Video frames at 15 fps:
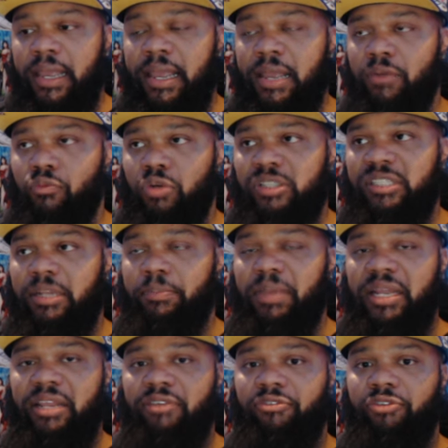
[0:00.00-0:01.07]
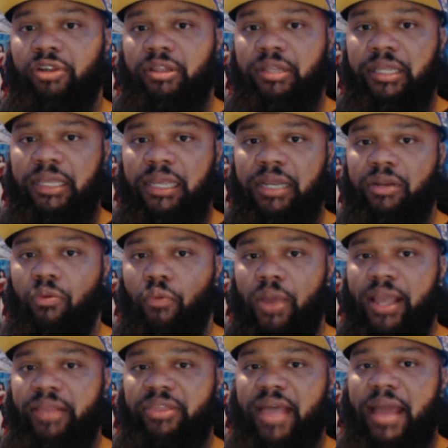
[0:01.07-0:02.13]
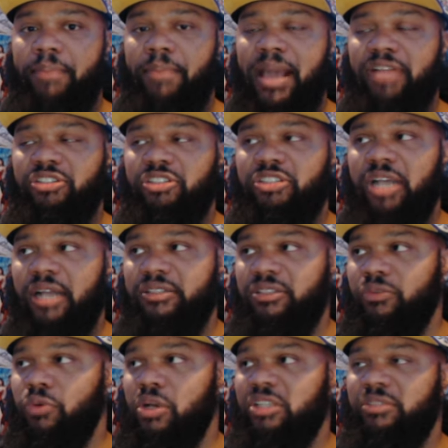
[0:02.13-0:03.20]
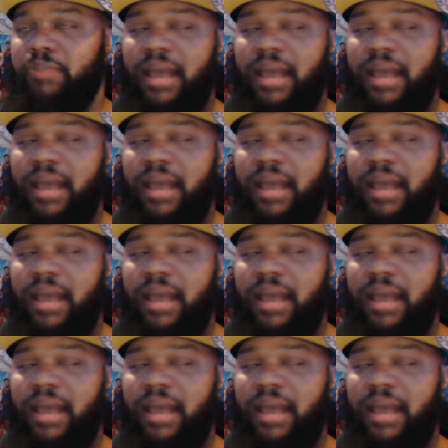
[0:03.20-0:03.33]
and wasn't media-friendly in a way that Magic Johnson was.